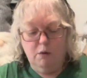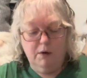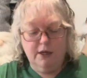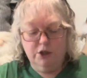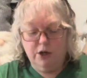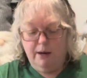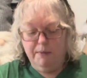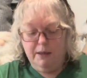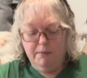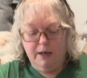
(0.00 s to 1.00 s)
want a stripe
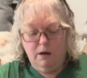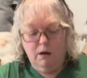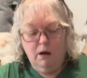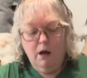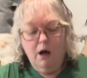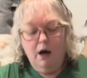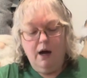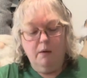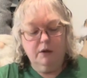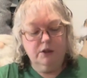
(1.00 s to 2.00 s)
in the middle.
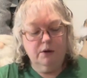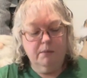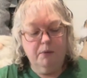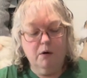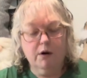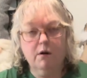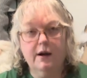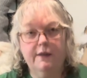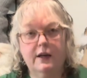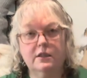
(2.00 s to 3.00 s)
I will do a border
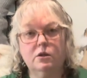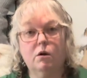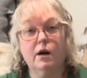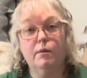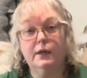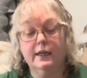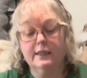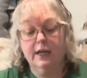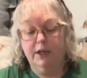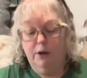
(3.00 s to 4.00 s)
on this, or I will
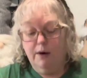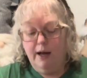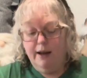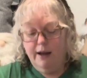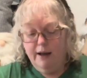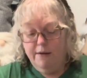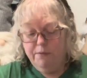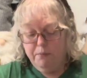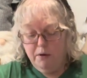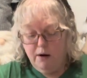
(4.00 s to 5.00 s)
continue. I
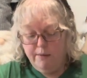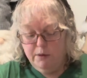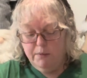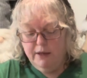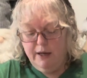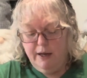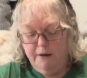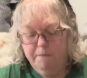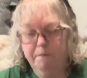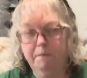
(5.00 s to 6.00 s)
have probably